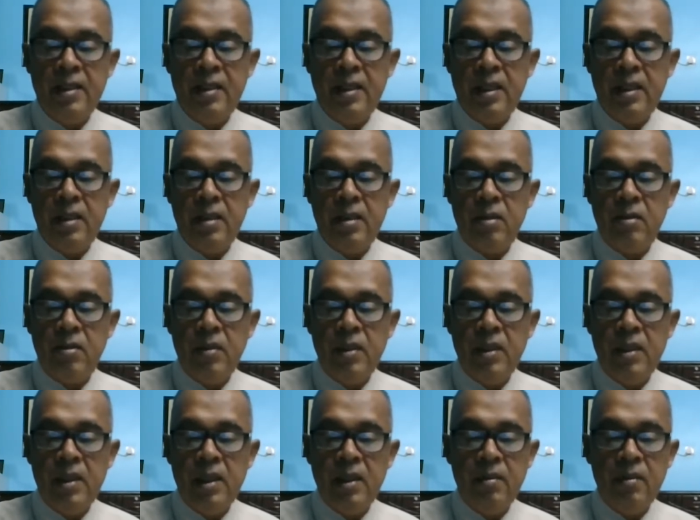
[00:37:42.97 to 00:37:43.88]
that will
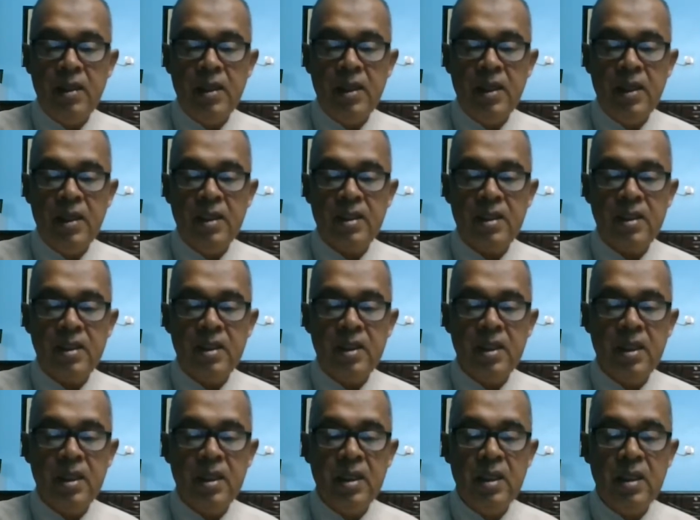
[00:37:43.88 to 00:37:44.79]
be delivered as
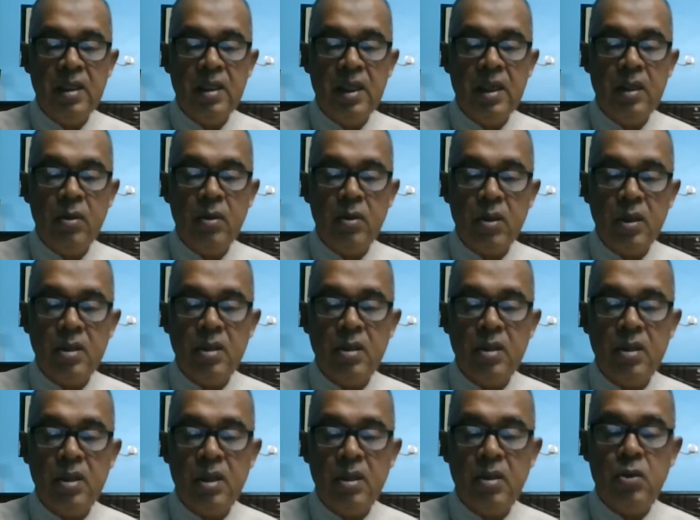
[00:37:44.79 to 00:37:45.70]
the
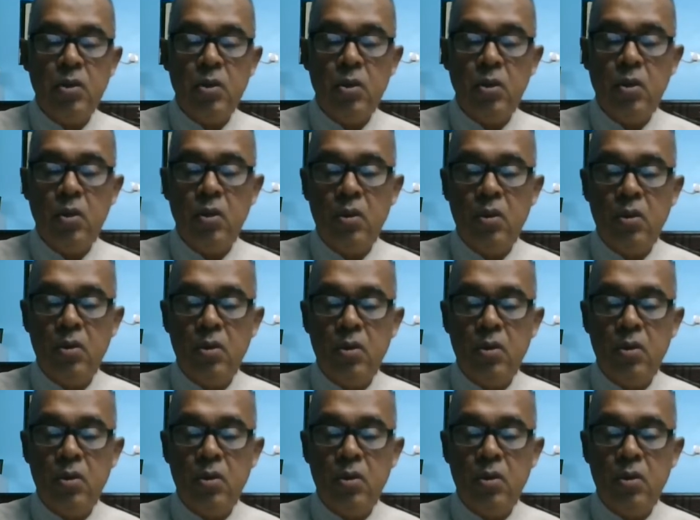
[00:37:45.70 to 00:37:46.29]
educational tool,